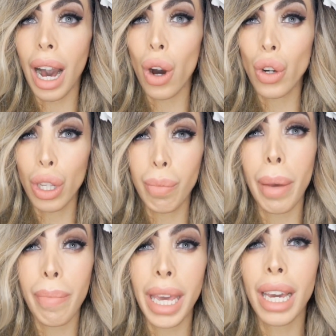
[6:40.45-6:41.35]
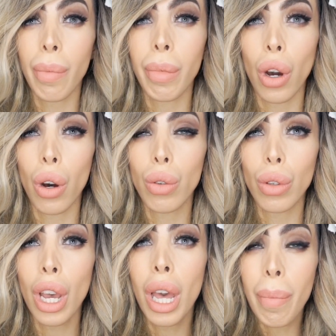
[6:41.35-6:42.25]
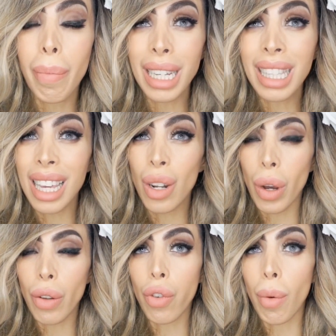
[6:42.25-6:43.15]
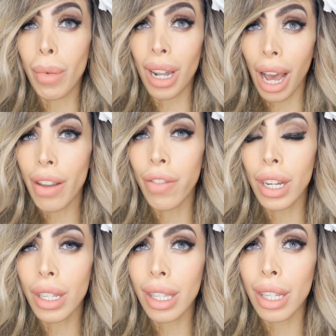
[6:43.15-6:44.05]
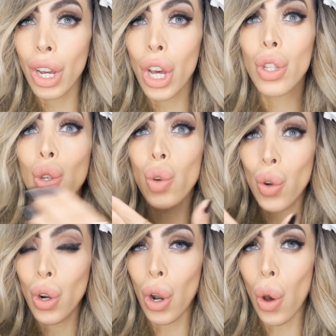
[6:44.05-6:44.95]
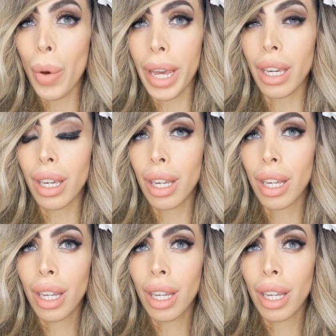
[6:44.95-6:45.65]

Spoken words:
how good my makeup goes. My skin went from lifeless to glowing,